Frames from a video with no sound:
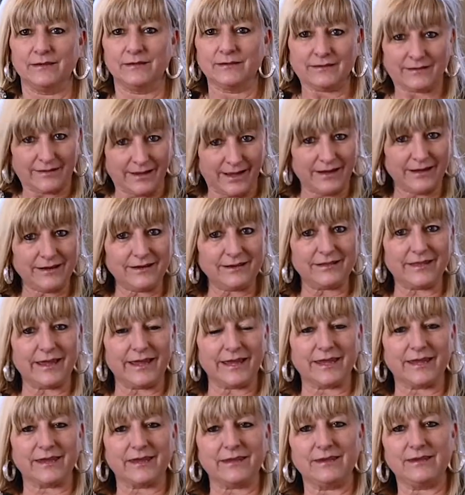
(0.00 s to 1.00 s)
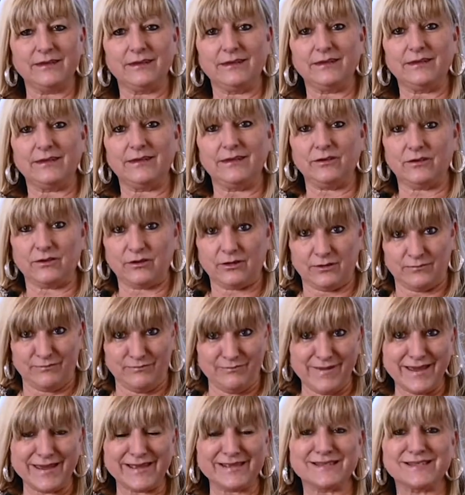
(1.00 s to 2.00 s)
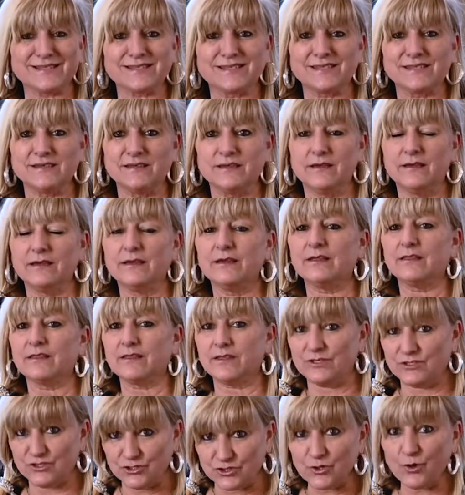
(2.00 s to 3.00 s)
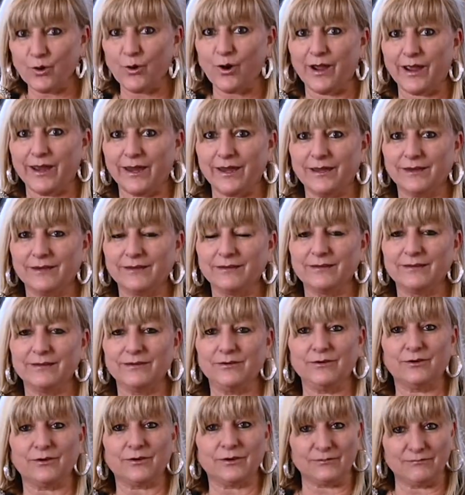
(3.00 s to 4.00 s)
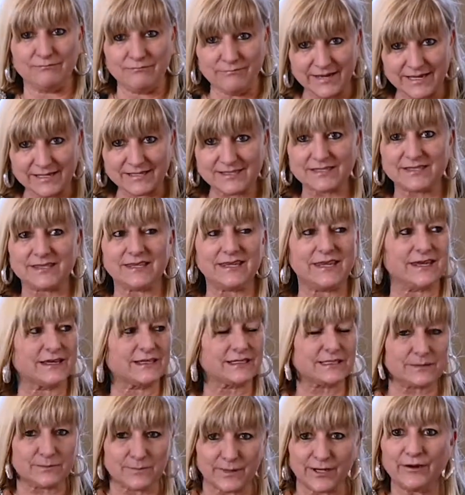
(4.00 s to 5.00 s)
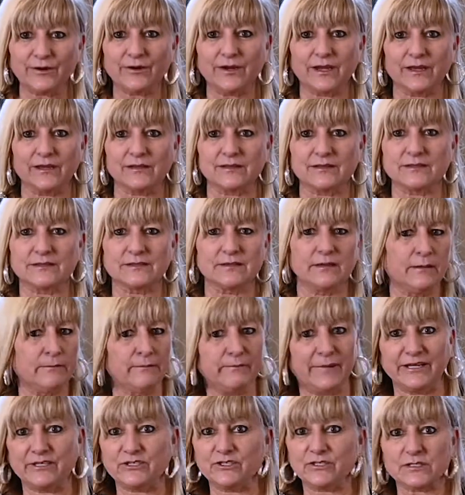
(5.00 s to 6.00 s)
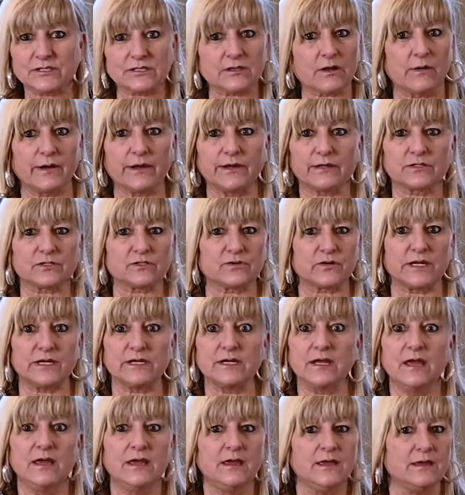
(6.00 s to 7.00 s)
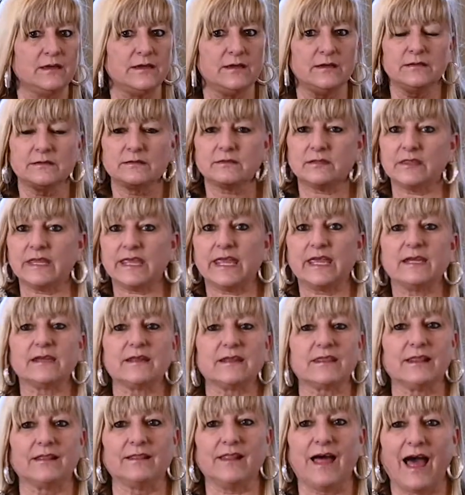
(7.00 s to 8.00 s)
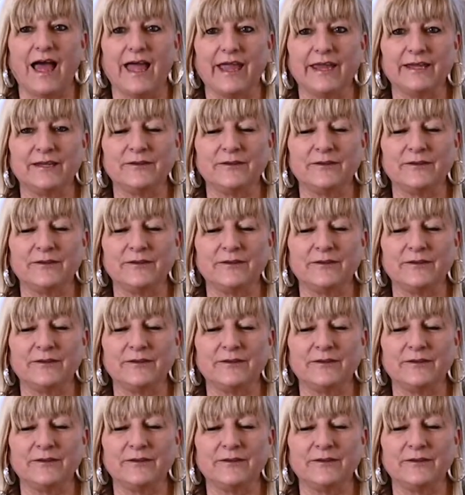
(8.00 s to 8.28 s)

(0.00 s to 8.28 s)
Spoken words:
Kind of like you could miss the joy, you could miss the experience by just going straight to the end of the line.